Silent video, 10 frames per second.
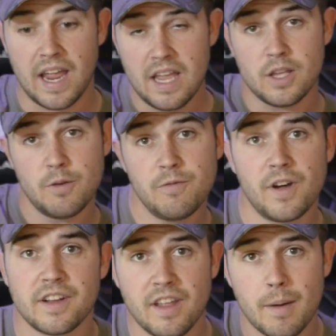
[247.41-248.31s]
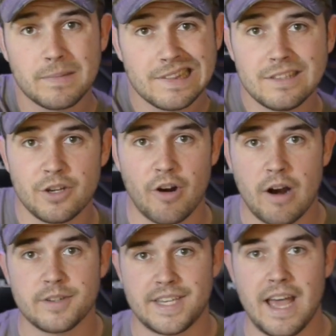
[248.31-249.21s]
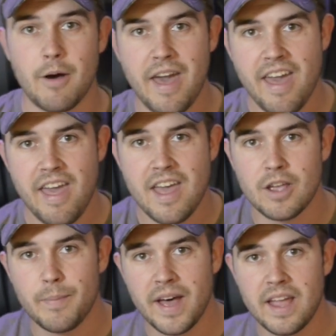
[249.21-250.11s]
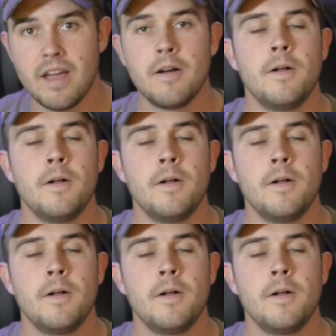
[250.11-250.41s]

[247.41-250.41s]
hey, you fucked up. You're ours now. Goodbye.